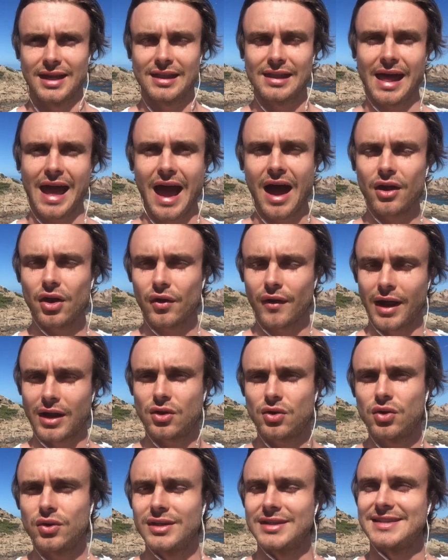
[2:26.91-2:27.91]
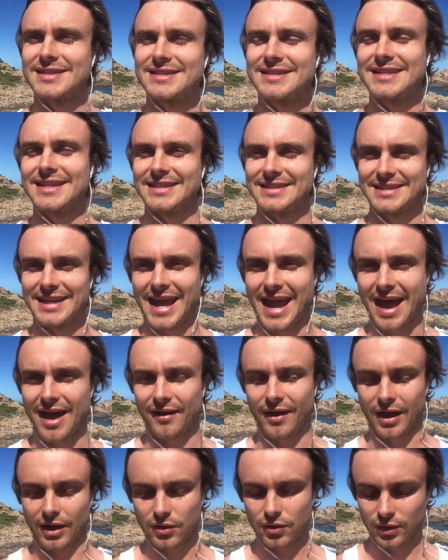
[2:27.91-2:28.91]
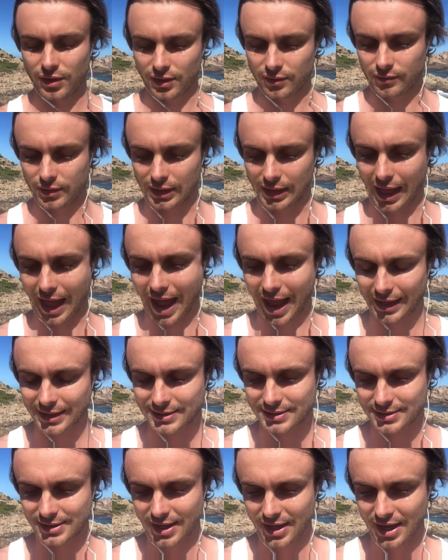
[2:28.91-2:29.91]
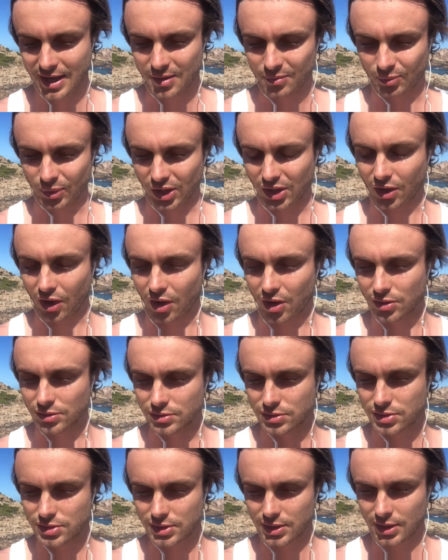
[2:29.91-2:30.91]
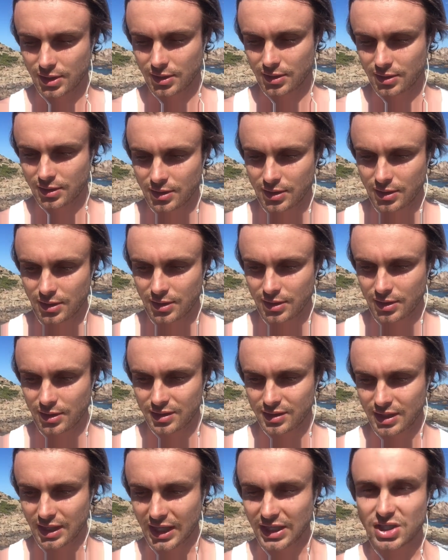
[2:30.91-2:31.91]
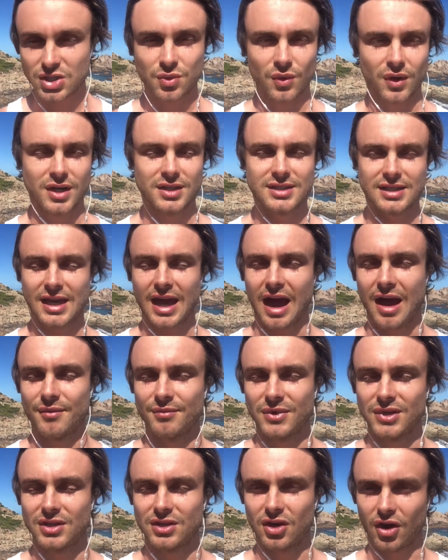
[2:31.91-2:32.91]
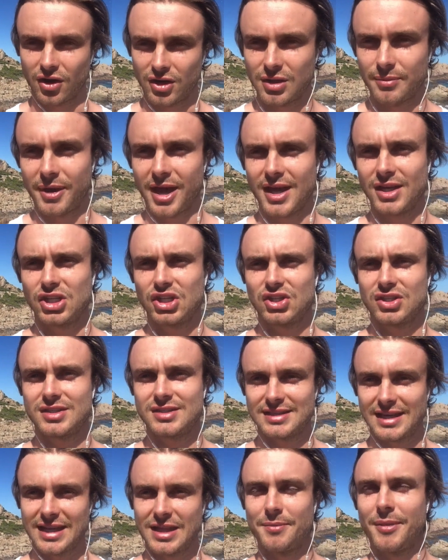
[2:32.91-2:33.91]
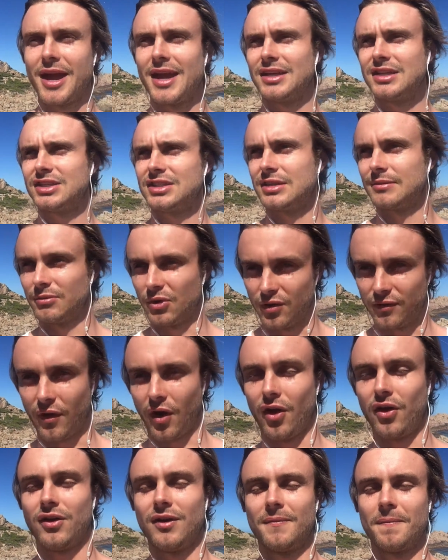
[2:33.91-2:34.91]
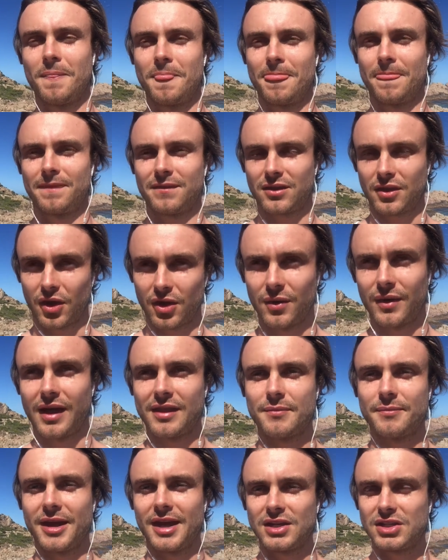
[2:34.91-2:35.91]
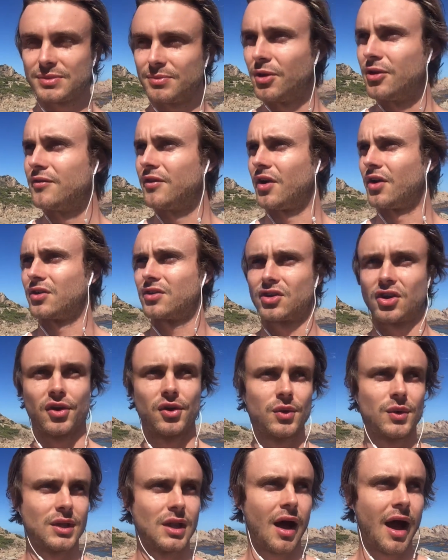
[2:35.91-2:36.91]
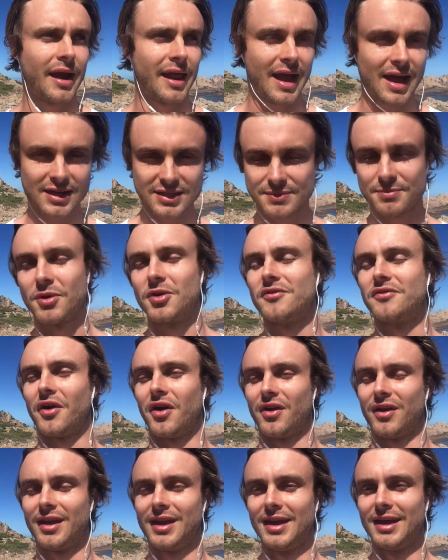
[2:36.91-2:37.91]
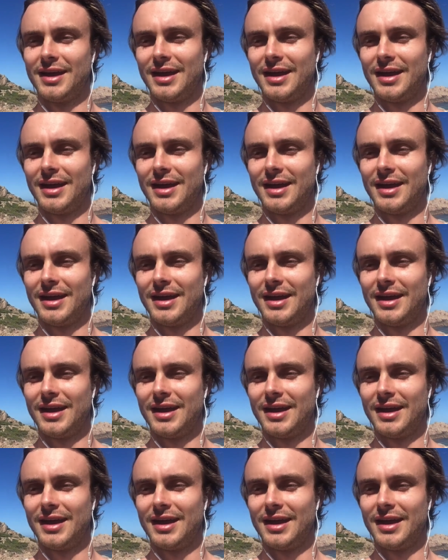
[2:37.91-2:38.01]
allowed, or I couldn't sit down, I couldn't relax, because he just wanted to come and go to the beach, see the beach, move on. Go to another beach, move on. Go to a lighthouse, move on.